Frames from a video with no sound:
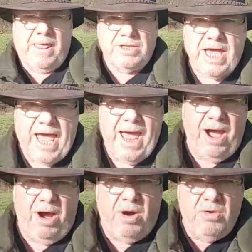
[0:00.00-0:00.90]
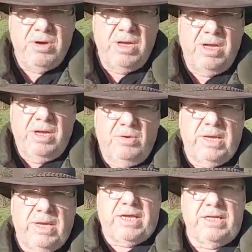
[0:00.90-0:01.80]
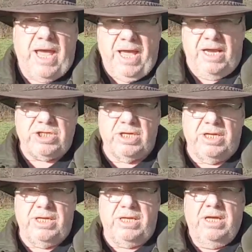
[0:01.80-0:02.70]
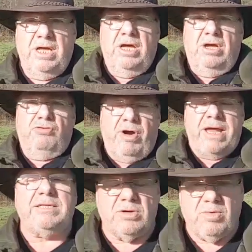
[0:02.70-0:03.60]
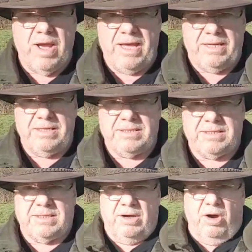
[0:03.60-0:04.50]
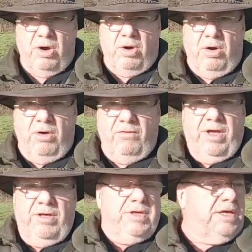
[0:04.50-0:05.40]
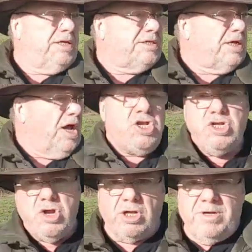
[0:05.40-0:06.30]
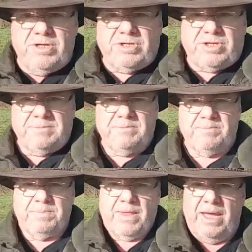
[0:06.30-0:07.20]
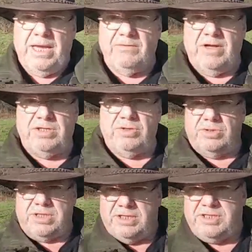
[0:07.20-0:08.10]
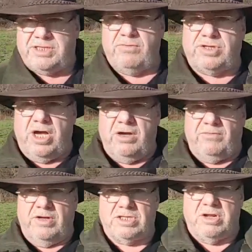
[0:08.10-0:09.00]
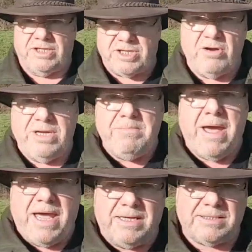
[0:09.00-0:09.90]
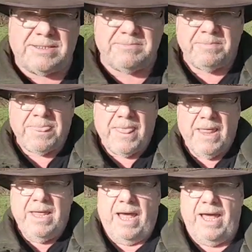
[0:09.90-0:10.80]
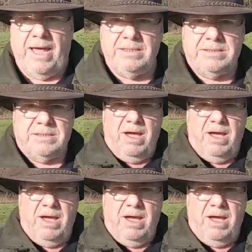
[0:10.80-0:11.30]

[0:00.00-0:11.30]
to how we can actually raise awareness of these anonymous individuals, these civil servants like Tony Meggs and the